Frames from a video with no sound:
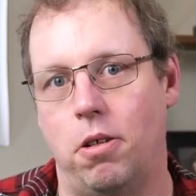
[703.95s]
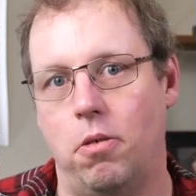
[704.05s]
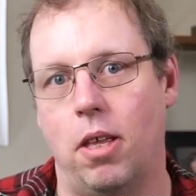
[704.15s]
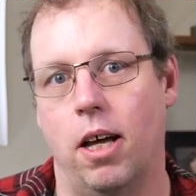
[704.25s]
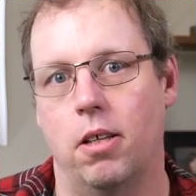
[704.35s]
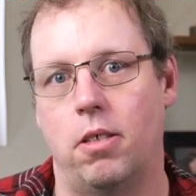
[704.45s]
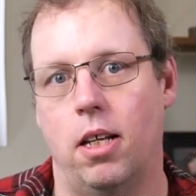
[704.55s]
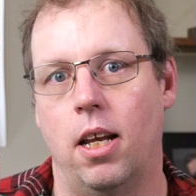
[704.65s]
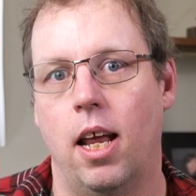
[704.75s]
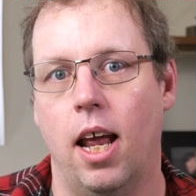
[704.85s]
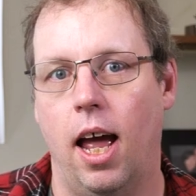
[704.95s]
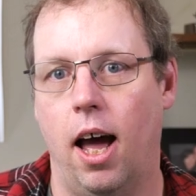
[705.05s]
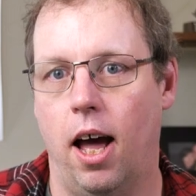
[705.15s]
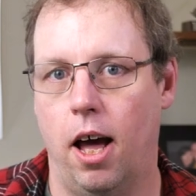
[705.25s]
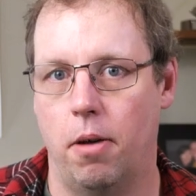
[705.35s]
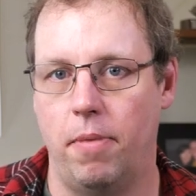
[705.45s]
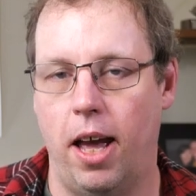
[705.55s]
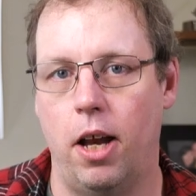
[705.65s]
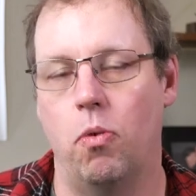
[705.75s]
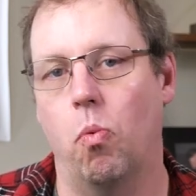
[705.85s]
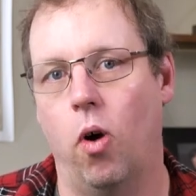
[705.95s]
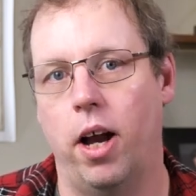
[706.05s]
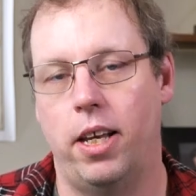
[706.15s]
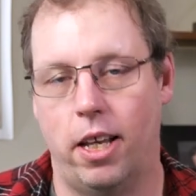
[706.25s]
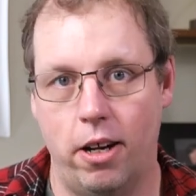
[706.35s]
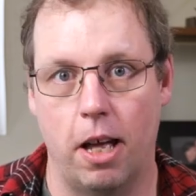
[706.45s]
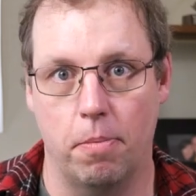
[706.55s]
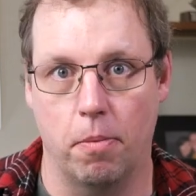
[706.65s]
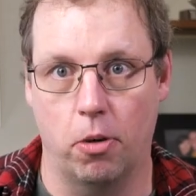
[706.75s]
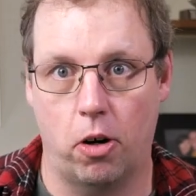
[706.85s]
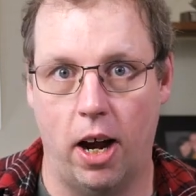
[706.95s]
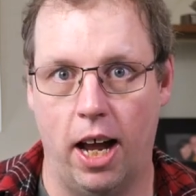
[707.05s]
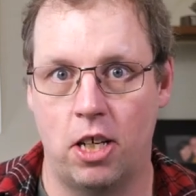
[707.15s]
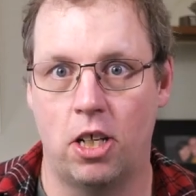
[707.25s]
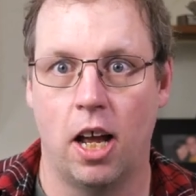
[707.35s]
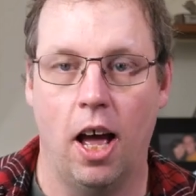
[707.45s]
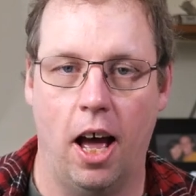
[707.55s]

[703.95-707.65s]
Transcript: 2001 internet bubble crash,